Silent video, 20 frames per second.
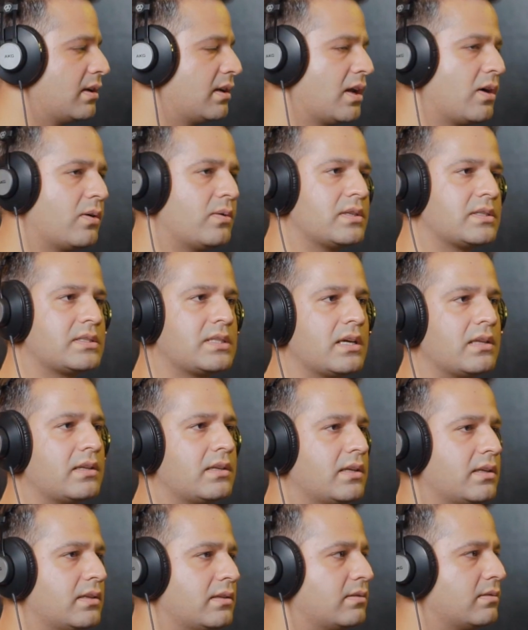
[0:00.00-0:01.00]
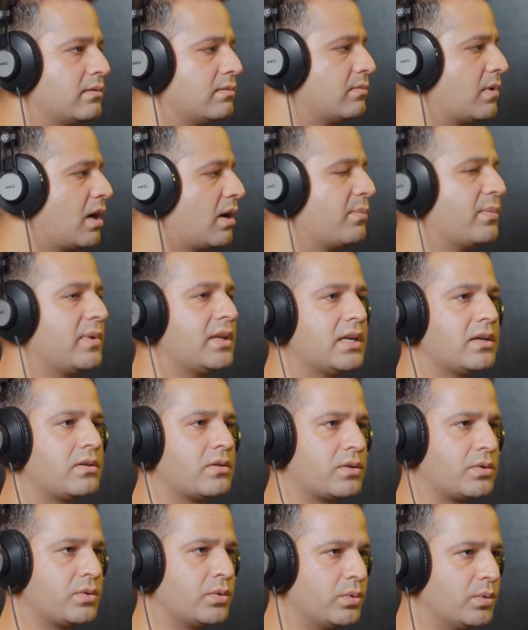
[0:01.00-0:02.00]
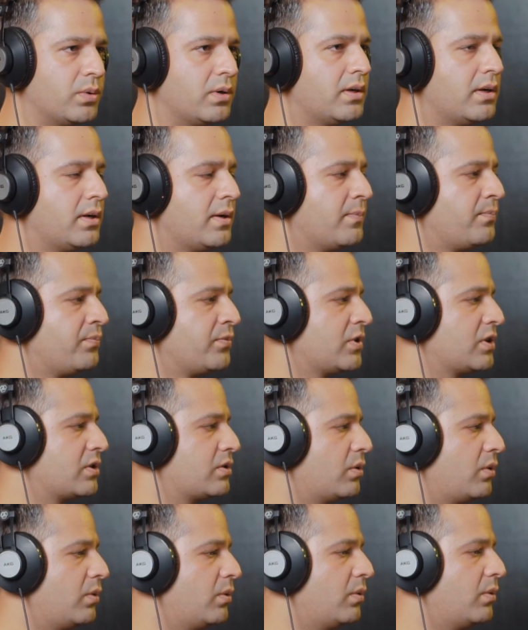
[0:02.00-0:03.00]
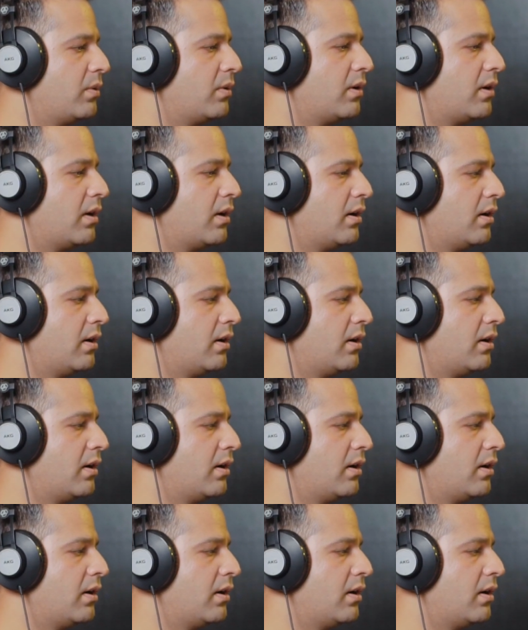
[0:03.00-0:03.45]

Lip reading: now is done in a minute or two. So